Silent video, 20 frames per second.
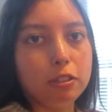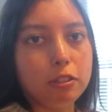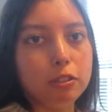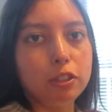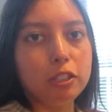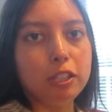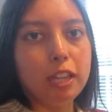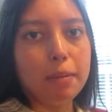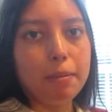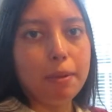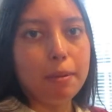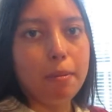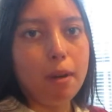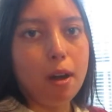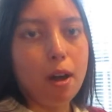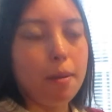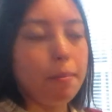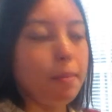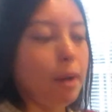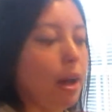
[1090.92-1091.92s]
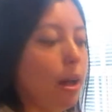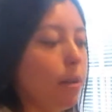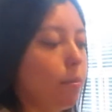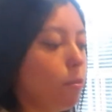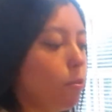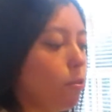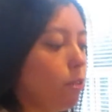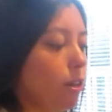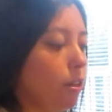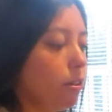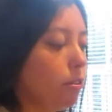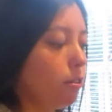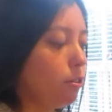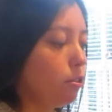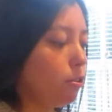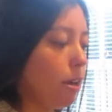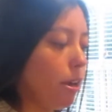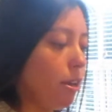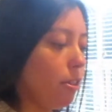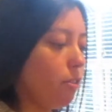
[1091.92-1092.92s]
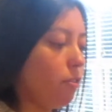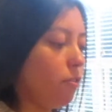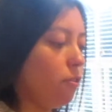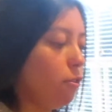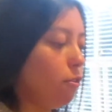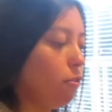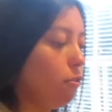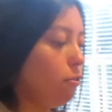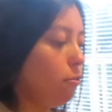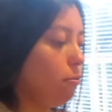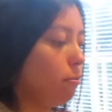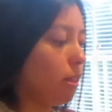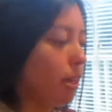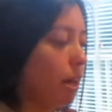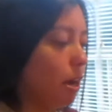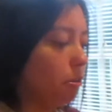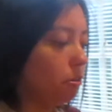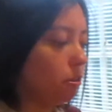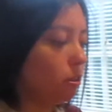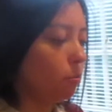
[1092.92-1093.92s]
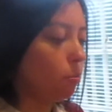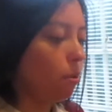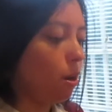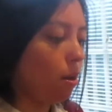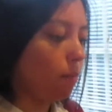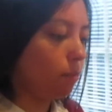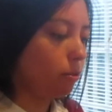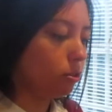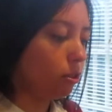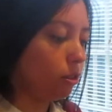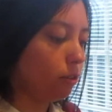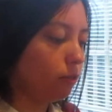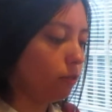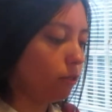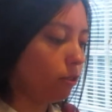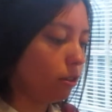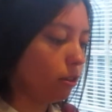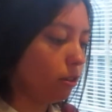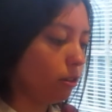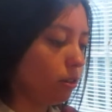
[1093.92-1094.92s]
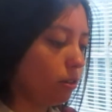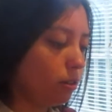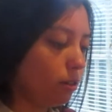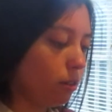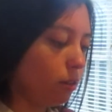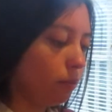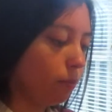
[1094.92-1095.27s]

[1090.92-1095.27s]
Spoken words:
just like my mom, I'm going to try the food without the Parmesan first.